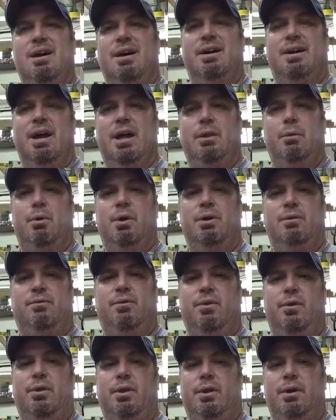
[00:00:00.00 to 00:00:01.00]
another one
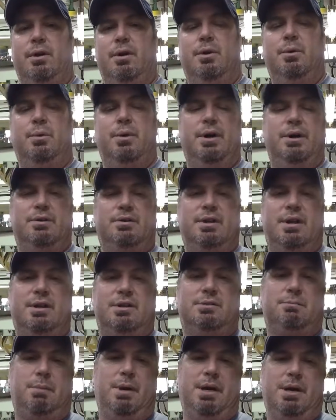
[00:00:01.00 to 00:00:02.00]
for the rear set
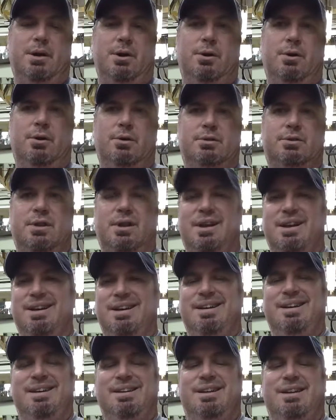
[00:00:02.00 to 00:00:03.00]
of speakers,
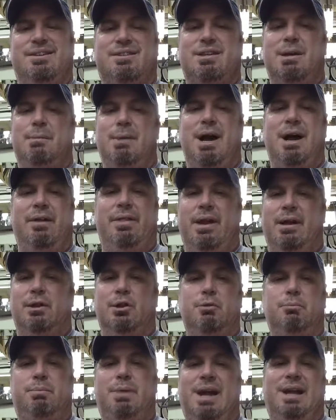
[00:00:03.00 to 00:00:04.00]
and somehow they
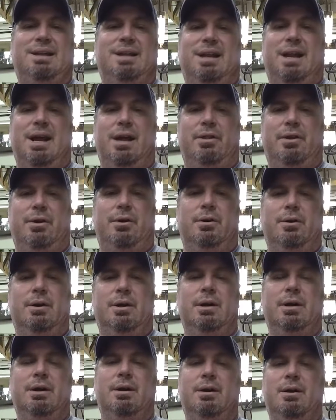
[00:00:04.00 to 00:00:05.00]
looped that together.
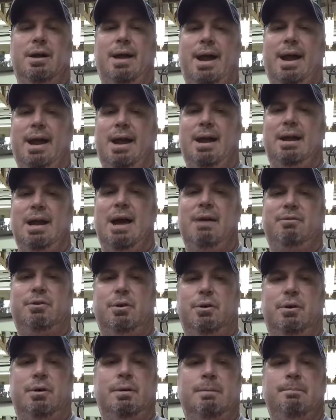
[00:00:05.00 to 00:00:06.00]
And
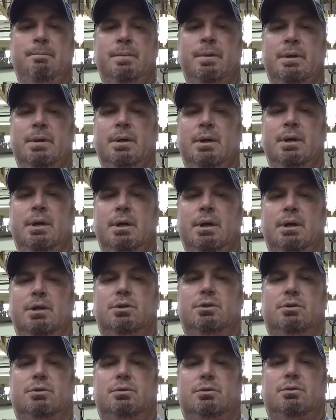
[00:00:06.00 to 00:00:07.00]
after
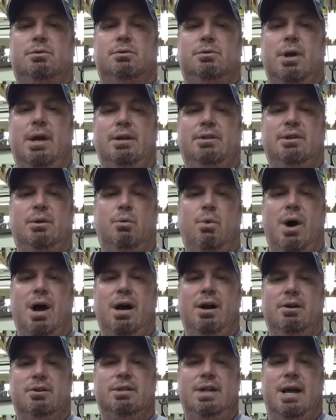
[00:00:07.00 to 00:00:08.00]
tracing
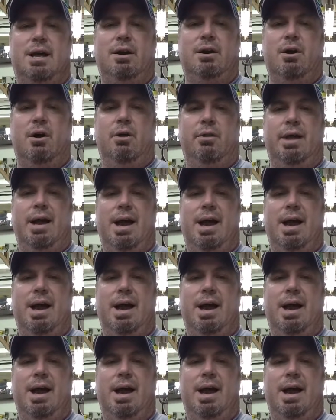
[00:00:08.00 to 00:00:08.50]
wires down and all